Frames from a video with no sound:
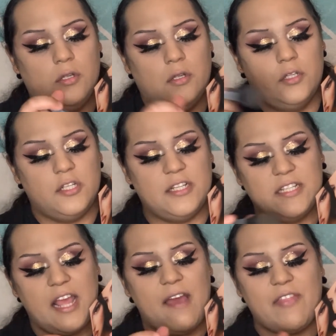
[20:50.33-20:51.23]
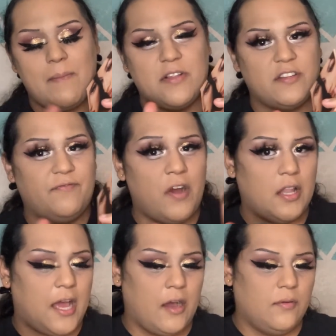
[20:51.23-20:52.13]
So it doesn't have that much
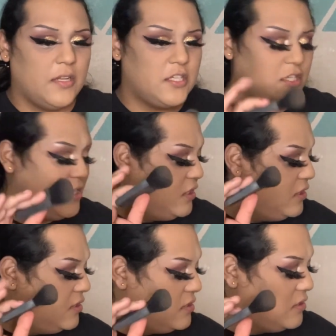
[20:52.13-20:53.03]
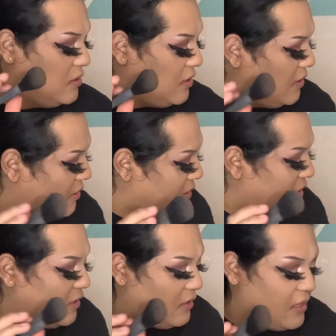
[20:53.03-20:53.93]
fallout, which is
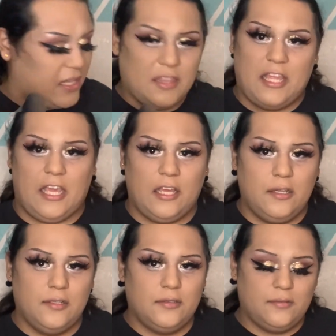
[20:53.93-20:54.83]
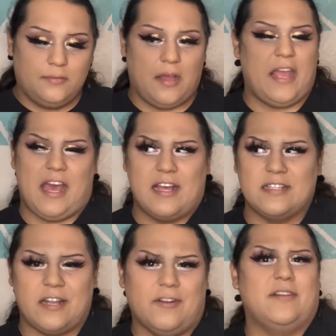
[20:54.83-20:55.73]
a good thing, I
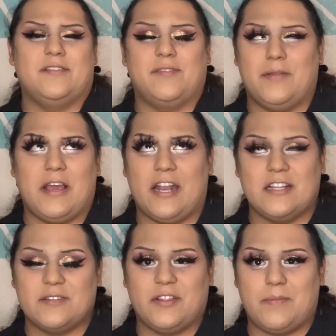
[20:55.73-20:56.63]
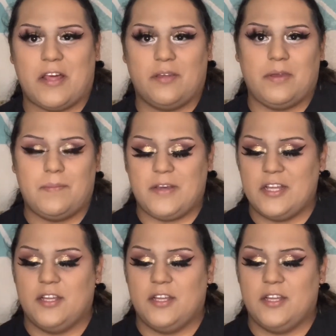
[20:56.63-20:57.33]
guess. I don't know, it doesn't really bother me, but.